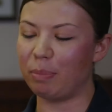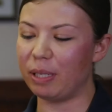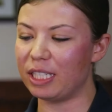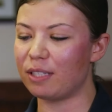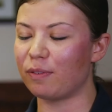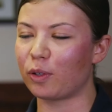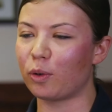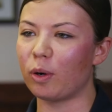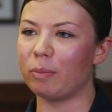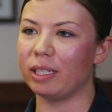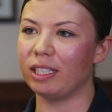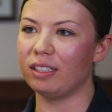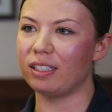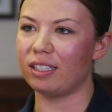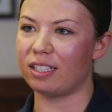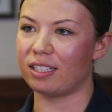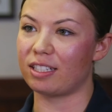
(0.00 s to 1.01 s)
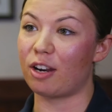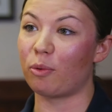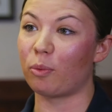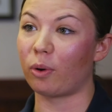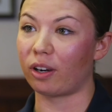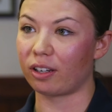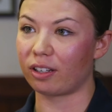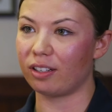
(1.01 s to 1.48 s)
a piece of equipment that does not
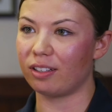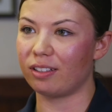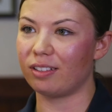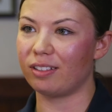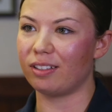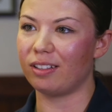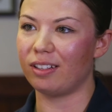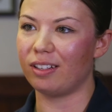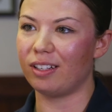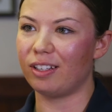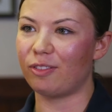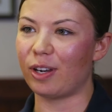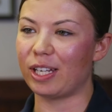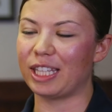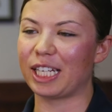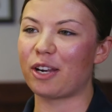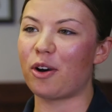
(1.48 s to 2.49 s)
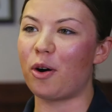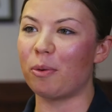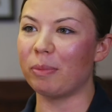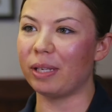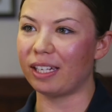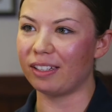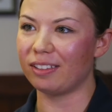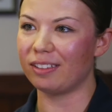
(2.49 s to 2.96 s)
work, right, they call
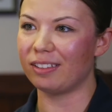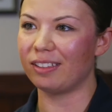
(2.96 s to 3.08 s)
me.